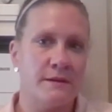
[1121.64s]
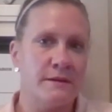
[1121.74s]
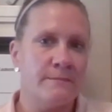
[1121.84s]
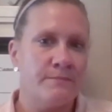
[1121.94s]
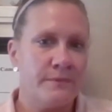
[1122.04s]

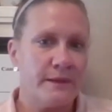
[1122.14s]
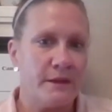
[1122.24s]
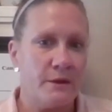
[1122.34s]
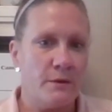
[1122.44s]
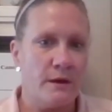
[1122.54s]
Mm-hmm. You
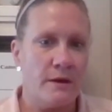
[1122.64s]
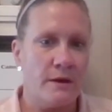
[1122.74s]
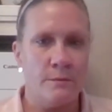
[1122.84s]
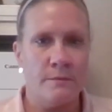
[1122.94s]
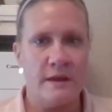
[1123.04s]
know,
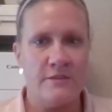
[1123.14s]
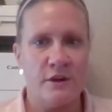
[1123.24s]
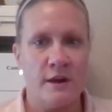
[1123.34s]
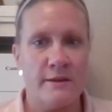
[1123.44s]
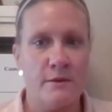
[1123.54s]
um, as
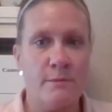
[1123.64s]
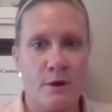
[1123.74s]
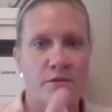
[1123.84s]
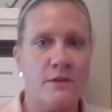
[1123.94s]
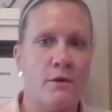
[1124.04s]
you, you,
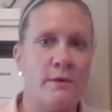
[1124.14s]
both know,